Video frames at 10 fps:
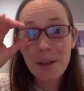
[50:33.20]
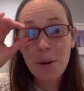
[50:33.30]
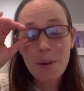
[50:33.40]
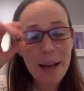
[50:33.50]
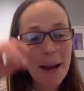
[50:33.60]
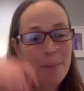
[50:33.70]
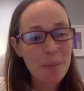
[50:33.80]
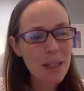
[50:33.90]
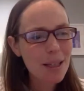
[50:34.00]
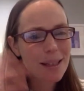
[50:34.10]
So yeah, um,
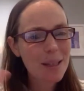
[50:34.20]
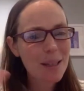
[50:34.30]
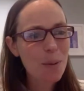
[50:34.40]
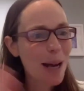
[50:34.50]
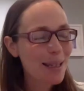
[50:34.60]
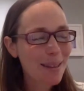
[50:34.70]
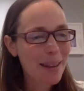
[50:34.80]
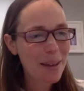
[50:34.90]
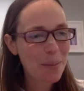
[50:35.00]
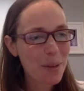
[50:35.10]
this is a surprising
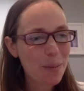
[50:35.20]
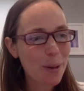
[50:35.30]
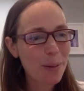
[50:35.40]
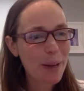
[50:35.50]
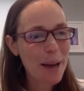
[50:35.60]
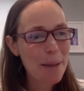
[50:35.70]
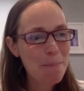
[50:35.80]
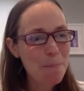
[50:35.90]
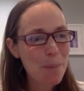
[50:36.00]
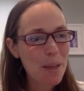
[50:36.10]
thing that people um,
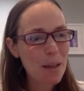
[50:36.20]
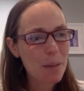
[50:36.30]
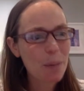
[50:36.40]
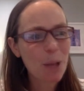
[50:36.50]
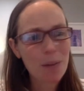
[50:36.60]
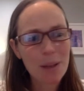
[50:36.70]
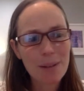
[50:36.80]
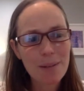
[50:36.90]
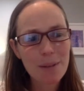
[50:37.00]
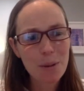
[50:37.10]
people
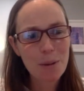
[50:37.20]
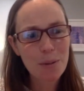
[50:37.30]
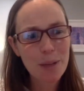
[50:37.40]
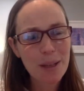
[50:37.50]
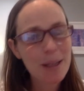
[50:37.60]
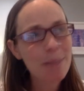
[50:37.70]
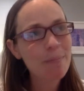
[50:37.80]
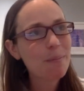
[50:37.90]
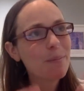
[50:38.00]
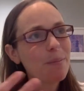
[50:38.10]
often sort of I think
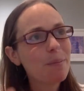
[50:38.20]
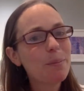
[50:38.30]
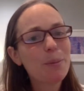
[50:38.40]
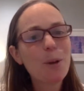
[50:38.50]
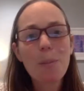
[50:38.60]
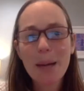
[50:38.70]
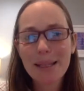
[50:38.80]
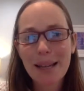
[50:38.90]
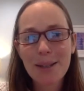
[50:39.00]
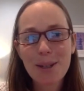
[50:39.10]
don't pay
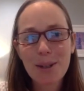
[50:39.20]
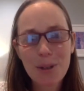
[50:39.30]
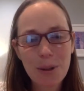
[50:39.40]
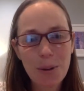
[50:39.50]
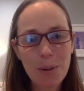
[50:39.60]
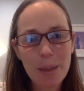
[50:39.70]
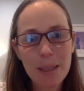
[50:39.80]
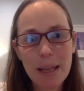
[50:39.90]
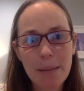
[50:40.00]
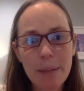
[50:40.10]
attention to is
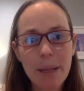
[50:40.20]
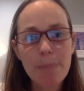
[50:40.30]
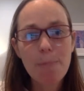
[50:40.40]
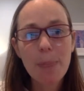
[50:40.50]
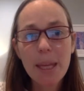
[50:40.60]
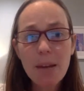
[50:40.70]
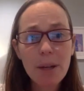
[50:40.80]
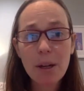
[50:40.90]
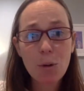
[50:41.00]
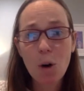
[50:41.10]
that
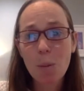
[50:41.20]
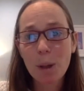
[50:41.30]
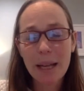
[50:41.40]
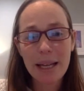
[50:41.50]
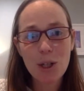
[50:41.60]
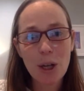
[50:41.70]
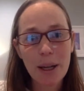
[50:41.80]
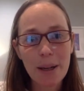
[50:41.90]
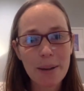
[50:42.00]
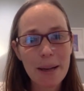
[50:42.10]
even in normal
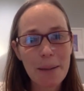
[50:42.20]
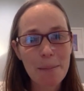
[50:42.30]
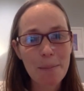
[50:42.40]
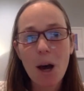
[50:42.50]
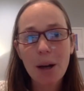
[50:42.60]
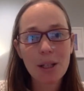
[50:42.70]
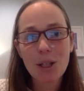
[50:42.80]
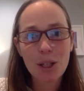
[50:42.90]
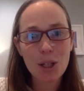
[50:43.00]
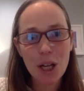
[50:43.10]
aging, um,
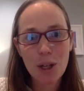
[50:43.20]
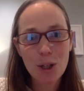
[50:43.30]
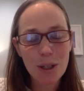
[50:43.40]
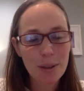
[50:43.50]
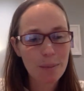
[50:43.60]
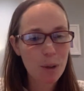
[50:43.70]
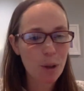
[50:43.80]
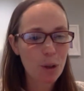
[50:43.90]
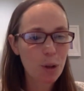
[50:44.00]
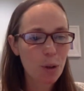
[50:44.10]
cognition changes. So
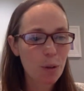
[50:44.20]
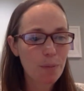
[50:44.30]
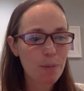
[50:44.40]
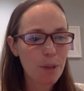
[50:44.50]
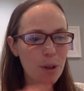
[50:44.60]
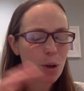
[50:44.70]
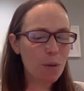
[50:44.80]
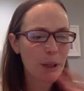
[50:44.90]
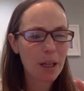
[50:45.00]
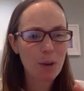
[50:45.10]
there are sort of, you can sort
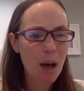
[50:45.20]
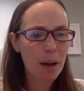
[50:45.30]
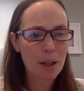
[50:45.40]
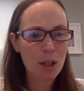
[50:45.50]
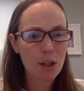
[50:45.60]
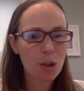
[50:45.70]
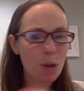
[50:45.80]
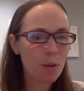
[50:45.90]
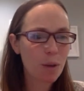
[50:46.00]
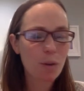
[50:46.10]
of think of cognition in two
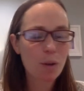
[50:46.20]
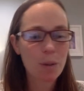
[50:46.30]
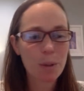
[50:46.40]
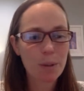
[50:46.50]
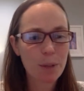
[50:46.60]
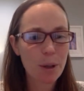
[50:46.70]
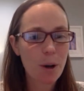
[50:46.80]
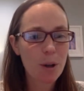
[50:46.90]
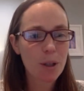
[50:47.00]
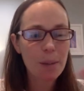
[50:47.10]
different groups. So there
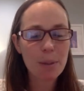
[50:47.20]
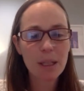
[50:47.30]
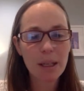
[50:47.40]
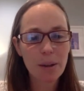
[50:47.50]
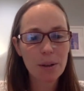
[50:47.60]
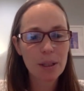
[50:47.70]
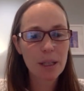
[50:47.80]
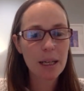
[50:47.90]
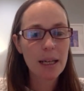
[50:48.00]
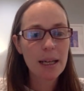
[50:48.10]
are some skills
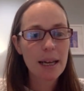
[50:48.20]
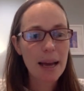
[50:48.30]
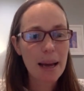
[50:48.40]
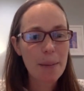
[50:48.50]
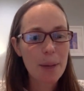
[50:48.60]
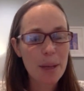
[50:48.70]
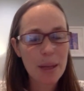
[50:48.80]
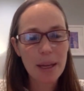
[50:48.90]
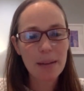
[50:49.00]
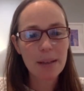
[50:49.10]
um,
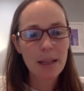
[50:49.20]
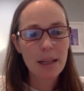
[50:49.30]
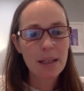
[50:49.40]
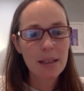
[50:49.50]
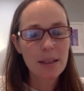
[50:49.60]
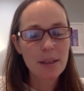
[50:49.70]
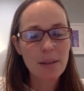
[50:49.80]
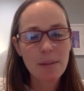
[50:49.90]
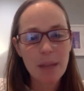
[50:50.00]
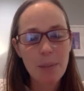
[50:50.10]
that
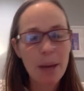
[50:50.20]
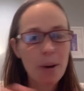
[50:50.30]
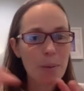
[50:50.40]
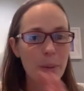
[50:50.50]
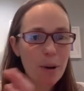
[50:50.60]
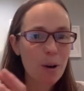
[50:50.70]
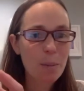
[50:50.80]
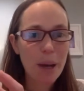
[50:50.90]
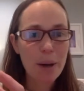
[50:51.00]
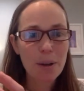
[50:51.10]
get better and better and
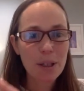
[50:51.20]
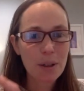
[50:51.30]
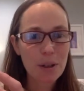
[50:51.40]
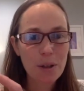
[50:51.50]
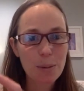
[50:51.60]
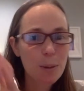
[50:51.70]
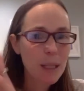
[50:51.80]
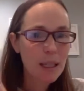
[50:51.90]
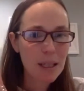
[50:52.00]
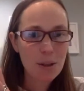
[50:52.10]
better until your
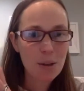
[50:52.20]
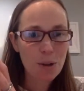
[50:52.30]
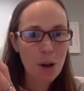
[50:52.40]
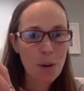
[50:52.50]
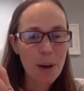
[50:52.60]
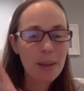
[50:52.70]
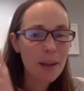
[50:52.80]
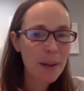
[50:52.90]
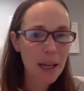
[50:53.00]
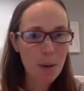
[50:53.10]
60s or so, and
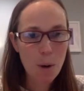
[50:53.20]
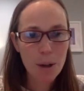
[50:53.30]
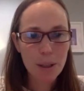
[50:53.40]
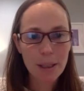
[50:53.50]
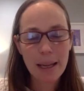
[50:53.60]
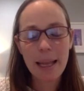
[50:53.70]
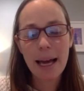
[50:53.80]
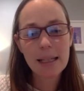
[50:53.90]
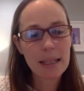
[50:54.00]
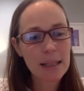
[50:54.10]
then they get worse. And
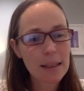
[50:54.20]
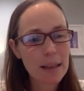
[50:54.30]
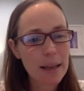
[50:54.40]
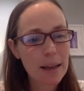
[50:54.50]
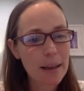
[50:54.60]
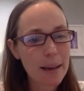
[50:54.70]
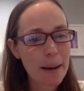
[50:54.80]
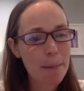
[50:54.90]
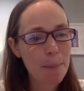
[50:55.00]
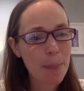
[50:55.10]
that's things like
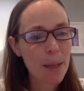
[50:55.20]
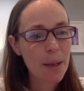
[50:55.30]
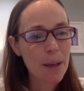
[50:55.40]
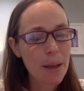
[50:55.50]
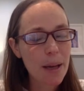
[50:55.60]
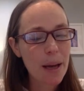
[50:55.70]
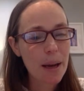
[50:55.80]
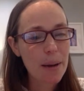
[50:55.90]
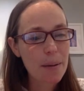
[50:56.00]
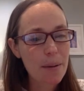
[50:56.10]
um,
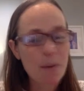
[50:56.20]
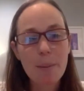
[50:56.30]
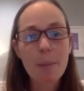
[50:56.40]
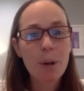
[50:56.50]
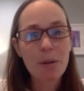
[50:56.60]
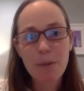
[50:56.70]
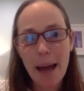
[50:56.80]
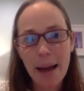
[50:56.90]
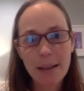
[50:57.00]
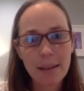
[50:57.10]
uh, remembering
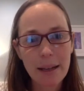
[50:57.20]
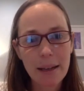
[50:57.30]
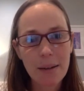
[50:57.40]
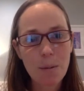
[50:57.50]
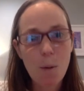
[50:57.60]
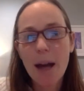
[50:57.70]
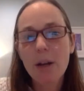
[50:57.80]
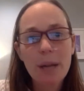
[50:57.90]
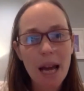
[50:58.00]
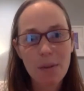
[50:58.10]
facts, like why
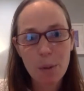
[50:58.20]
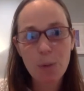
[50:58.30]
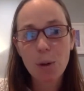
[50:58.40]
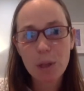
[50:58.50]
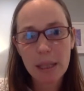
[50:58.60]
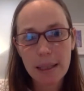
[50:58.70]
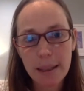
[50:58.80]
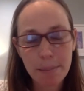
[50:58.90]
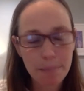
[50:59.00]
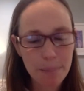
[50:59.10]
do we have a parole
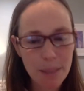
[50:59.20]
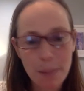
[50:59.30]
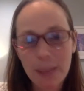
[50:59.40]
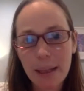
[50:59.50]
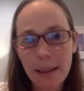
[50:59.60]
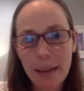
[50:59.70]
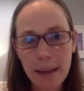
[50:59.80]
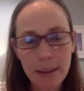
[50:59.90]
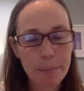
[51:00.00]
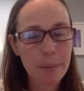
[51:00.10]
system, something like that.